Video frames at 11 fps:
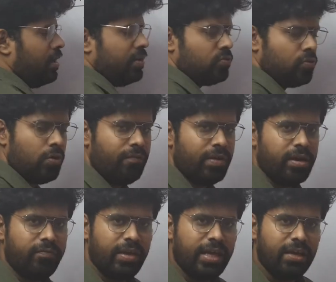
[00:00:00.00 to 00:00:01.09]
uh, so
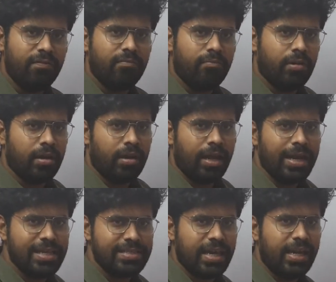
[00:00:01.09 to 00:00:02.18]
when we give uh,
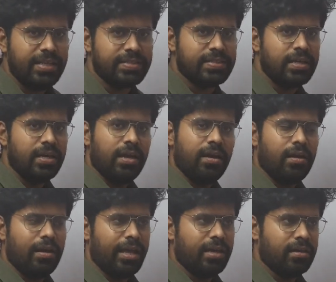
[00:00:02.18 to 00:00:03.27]
NSAIDs
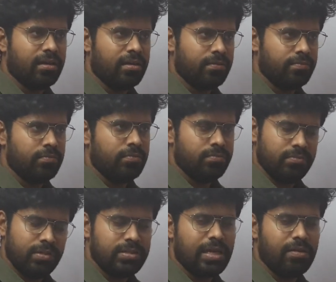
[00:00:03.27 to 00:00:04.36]
uh, like um,
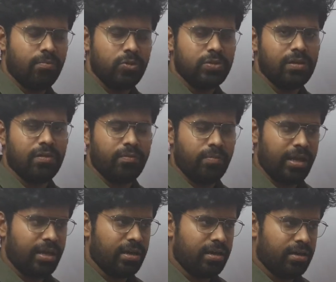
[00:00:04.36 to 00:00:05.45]
salbutamol, uh,
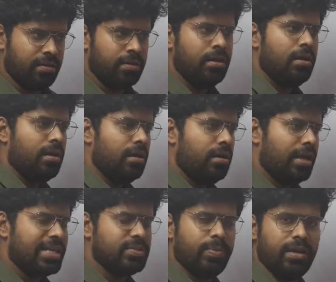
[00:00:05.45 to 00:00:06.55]
like uh,
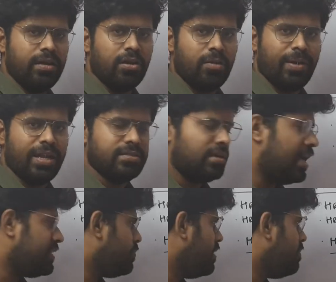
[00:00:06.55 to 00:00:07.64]
aspirin or
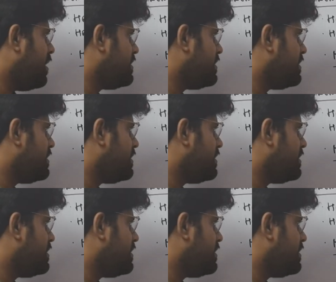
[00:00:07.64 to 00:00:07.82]
aspirin